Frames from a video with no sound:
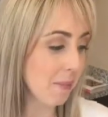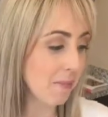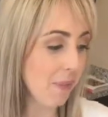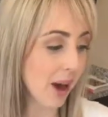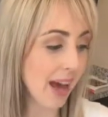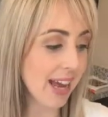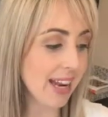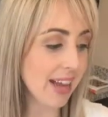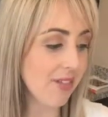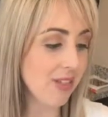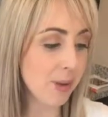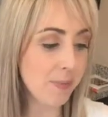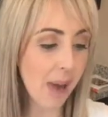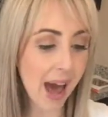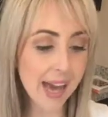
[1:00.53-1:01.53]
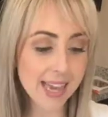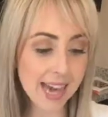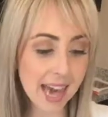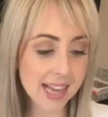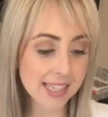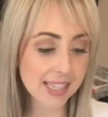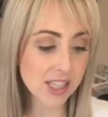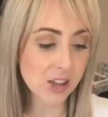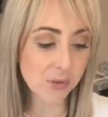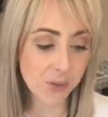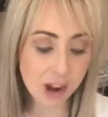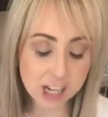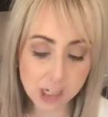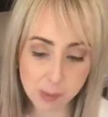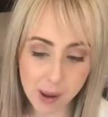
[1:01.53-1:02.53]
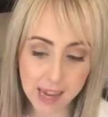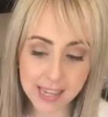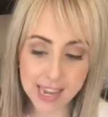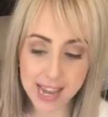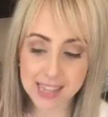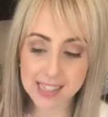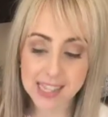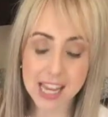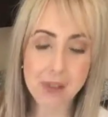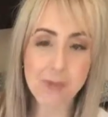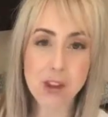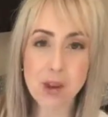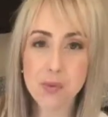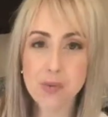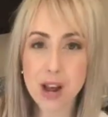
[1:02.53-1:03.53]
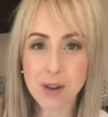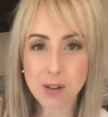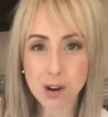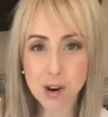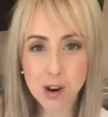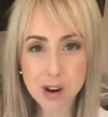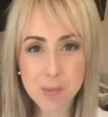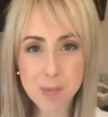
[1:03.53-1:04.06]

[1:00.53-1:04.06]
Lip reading: But the baguettes, the French baguettes, if you've never heard